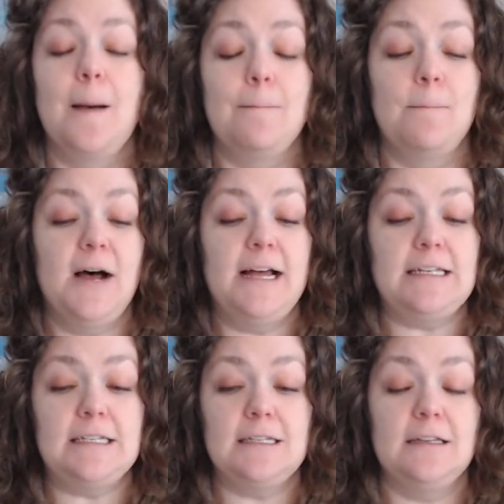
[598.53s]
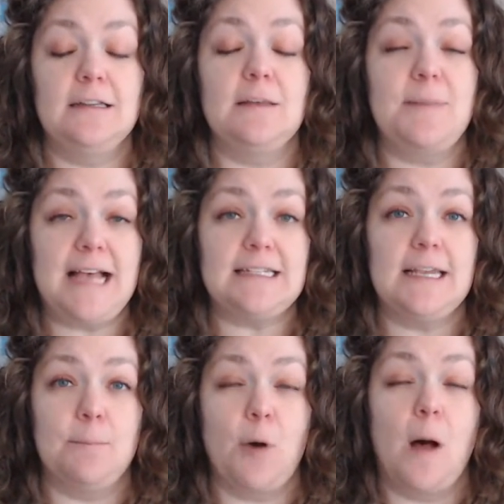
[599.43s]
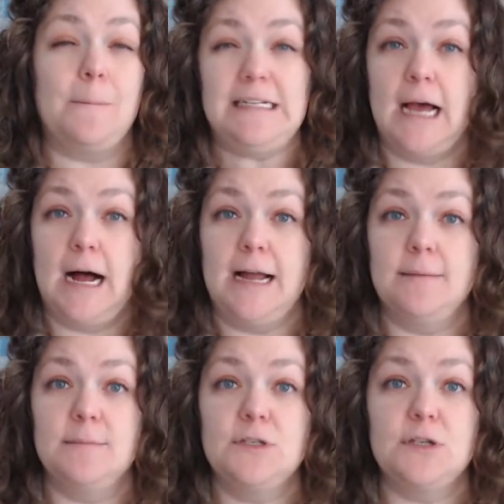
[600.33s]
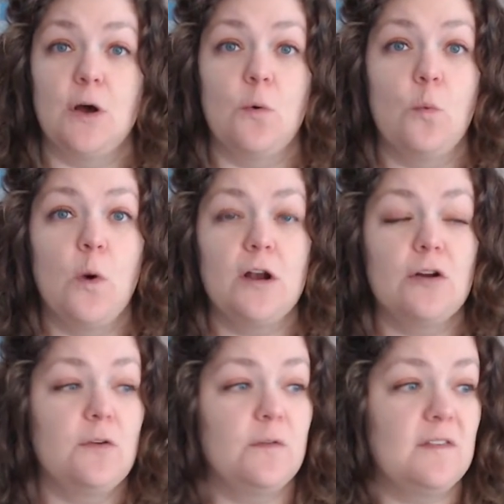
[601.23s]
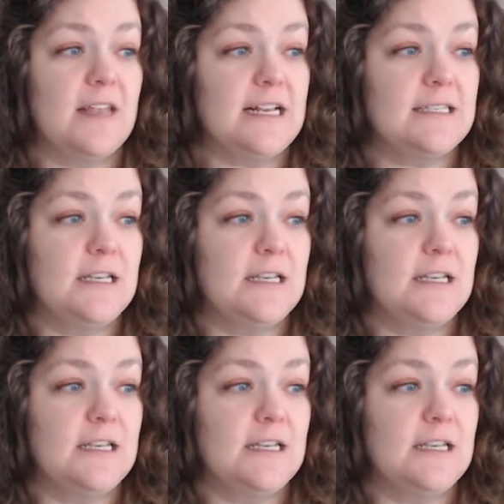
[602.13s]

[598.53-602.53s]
but the basket bought me time. So what are those things that